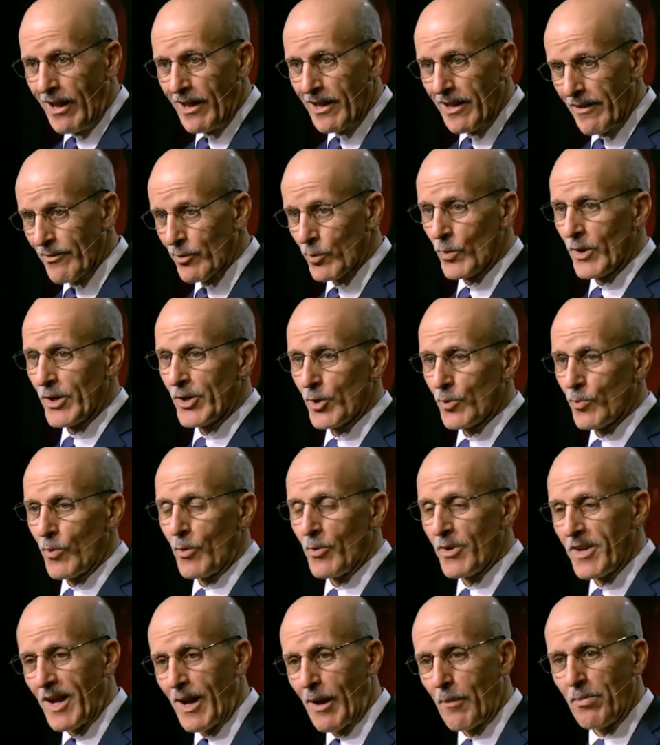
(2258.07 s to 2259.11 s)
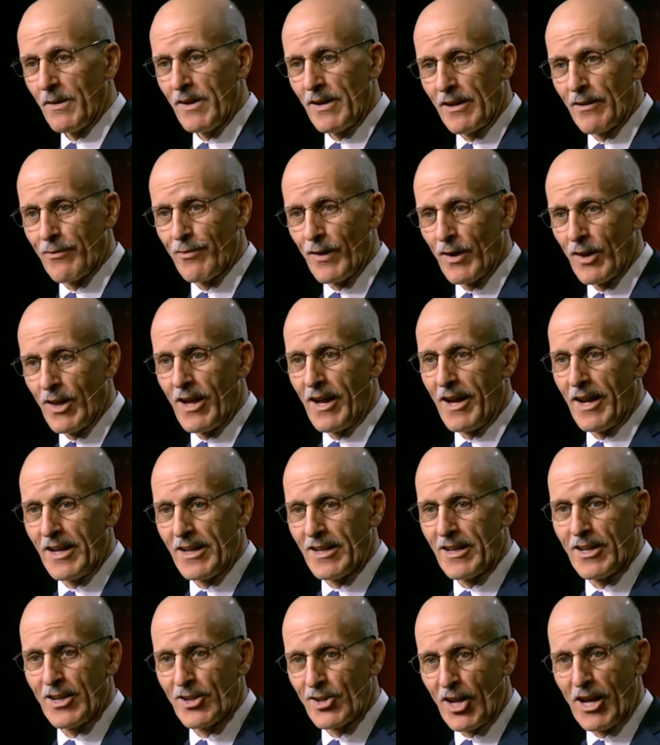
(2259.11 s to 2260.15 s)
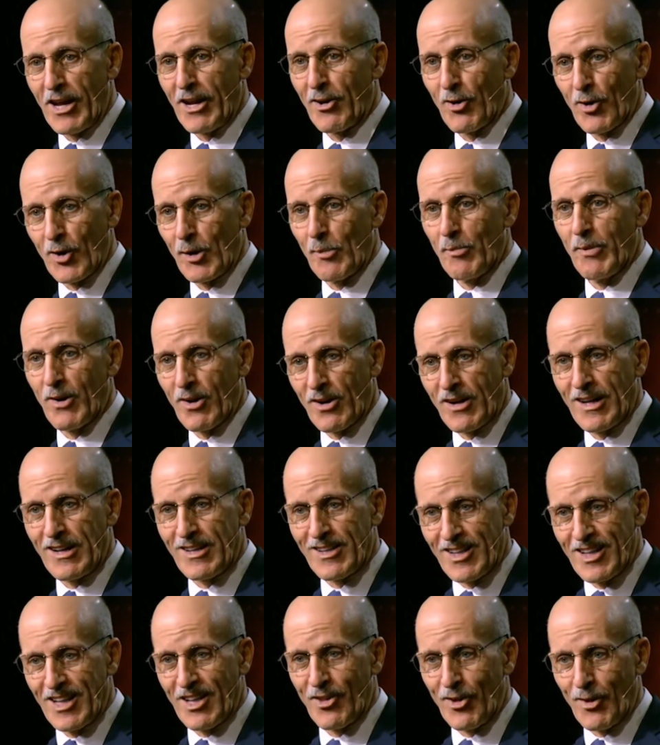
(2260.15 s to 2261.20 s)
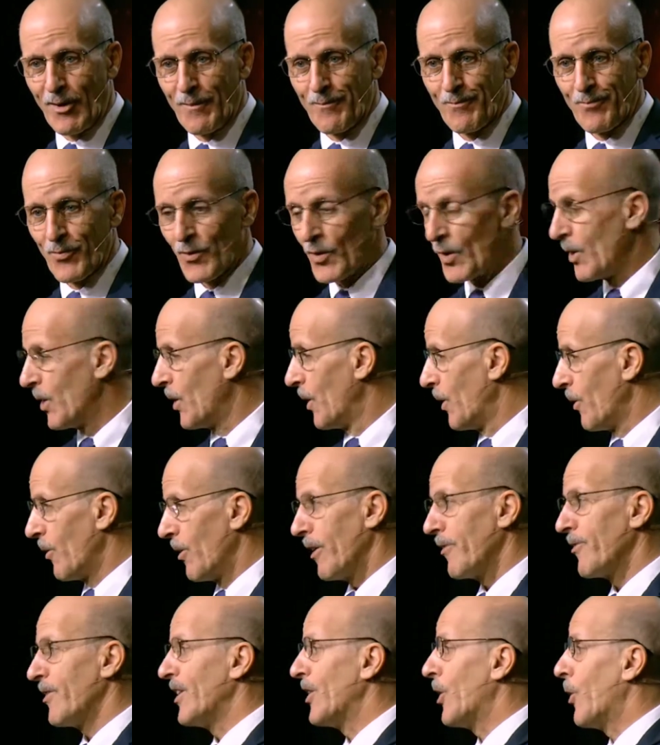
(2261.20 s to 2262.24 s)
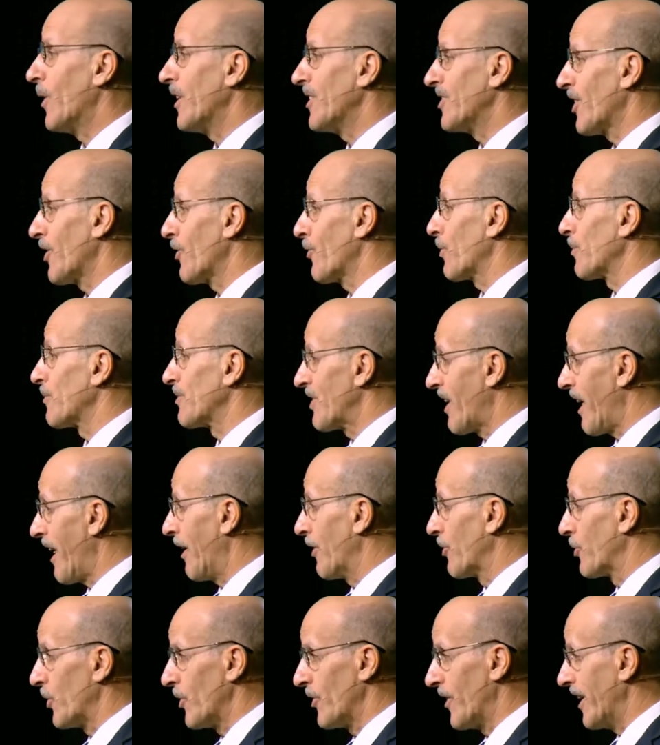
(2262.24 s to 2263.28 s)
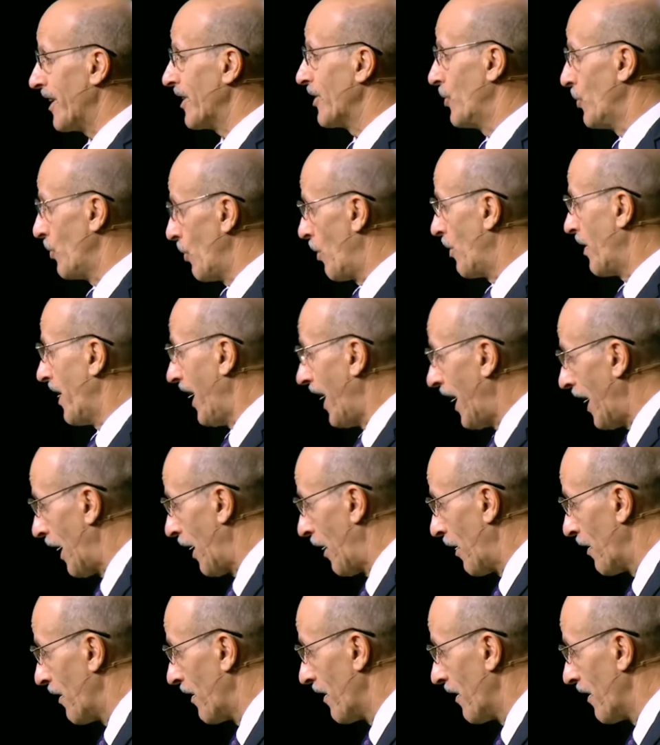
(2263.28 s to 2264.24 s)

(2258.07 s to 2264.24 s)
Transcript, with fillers: You ever wondered what would happen if a lion and a tiger and a bear got together? Well, if they know each other from childhood, they can do okay.